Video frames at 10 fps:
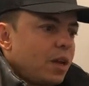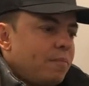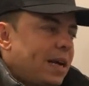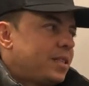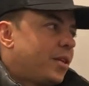
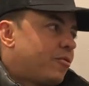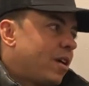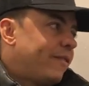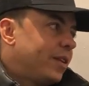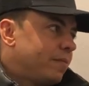massive
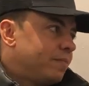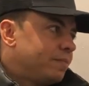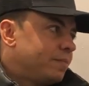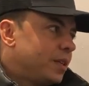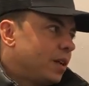threat for them.
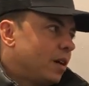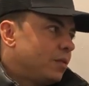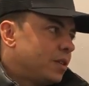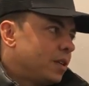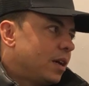You know,
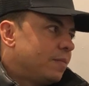today.